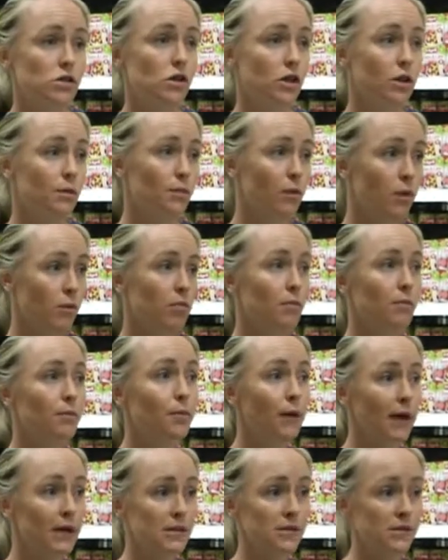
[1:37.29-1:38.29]
So you're probably
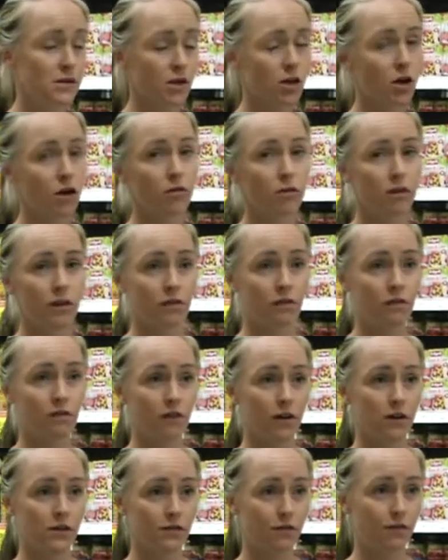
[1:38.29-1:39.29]
best to go with your
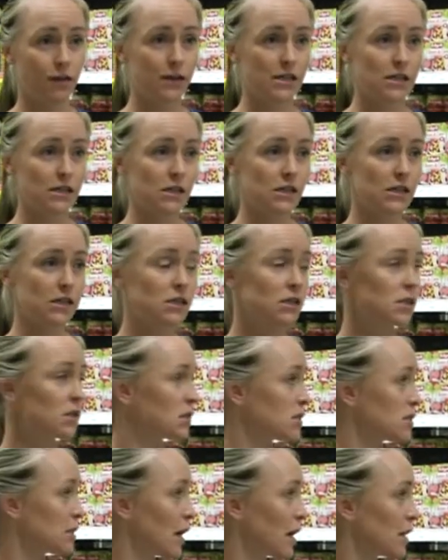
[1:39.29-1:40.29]
fresh veggies,
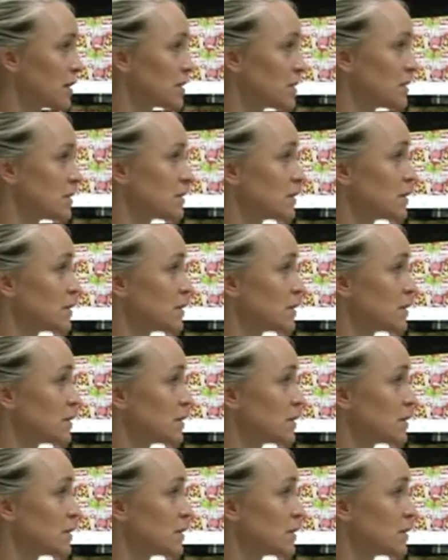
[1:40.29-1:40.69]
just as